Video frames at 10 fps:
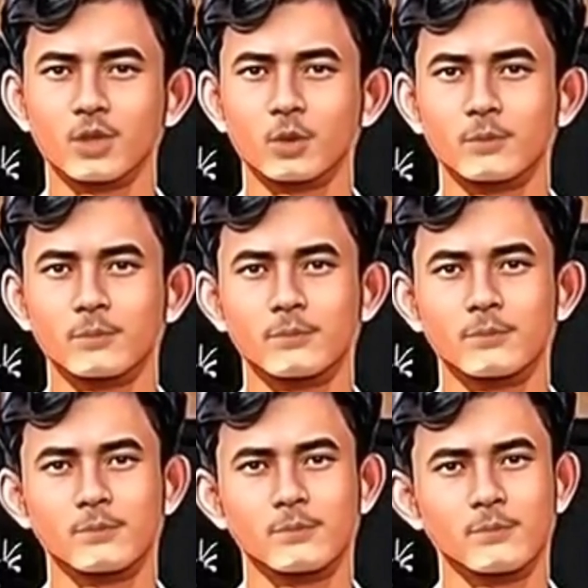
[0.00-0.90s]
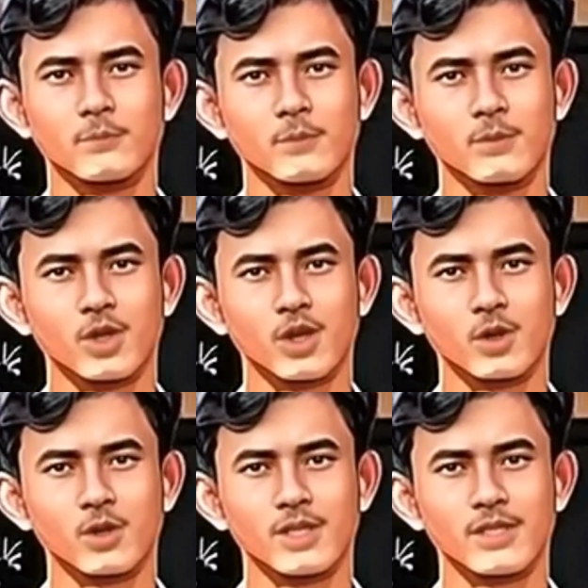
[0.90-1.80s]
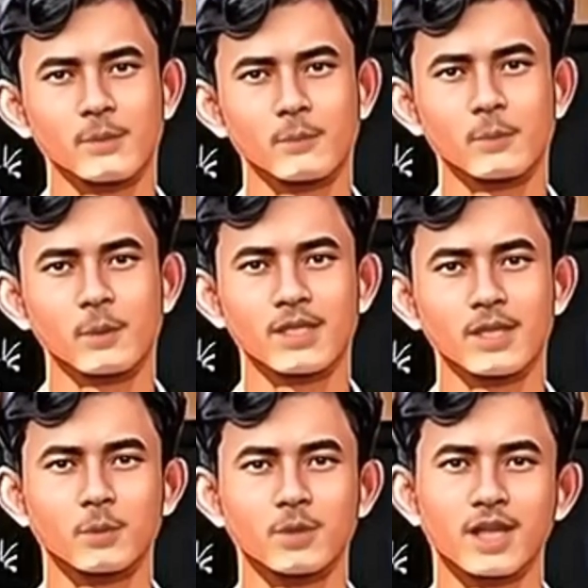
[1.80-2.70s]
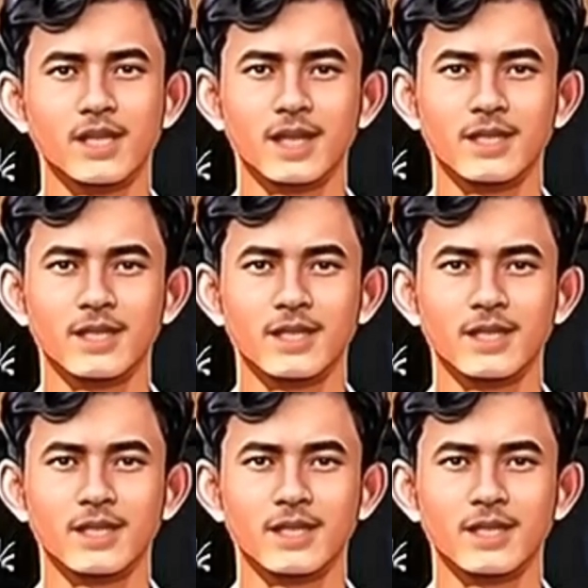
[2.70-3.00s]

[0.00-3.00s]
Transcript: Business impact analysis, BIA.